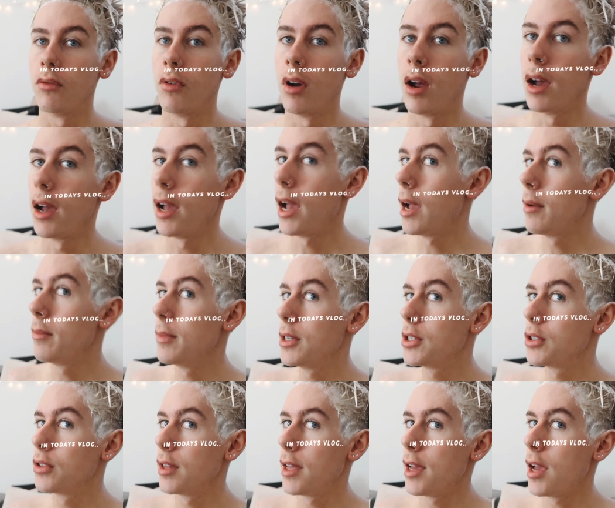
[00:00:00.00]
Right, I'm
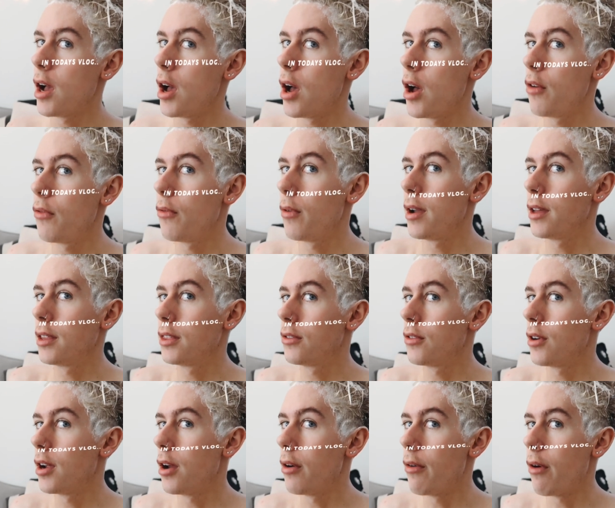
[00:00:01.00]
literally halfway
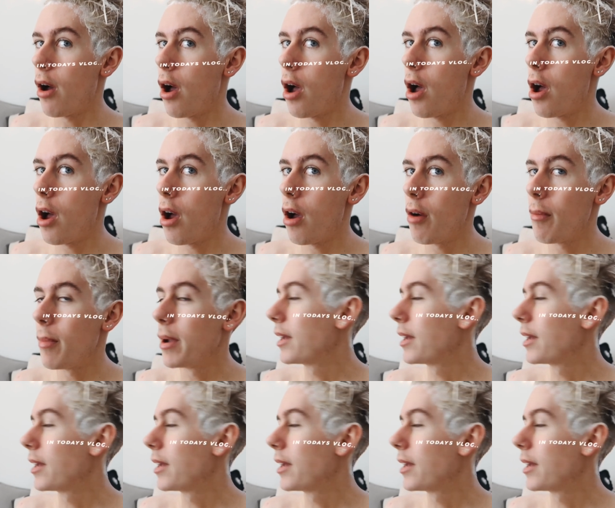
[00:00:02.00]
through. Oh